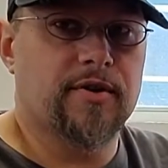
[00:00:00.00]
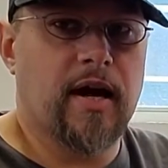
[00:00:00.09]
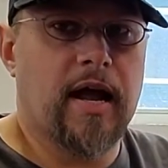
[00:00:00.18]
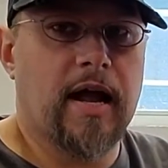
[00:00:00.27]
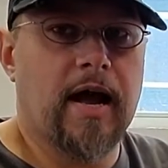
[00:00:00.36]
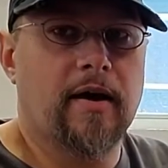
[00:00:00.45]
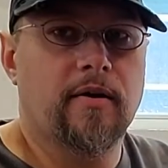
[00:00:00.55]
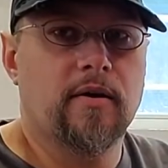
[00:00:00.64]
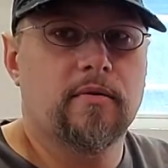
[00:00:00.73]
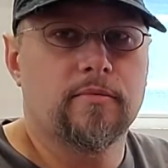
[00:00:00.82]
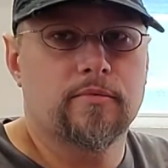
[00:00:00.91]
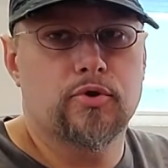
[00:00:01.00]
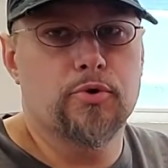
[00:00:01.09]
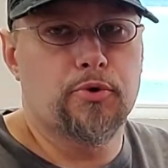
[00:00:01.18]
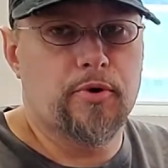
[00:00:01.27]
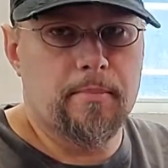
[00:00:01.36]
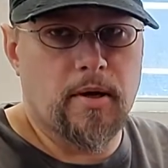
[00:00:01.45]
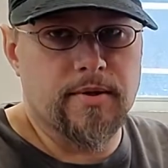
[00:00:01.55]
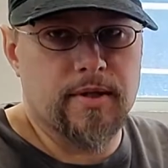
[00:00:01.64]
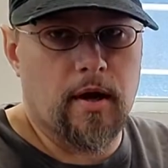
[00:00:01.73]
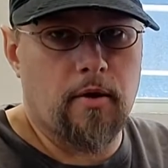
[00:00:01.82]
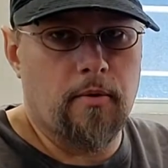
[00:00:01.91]
that I had two, three
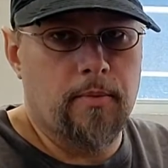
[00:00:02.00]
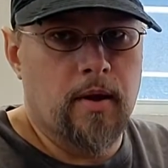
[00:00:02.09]
months ago.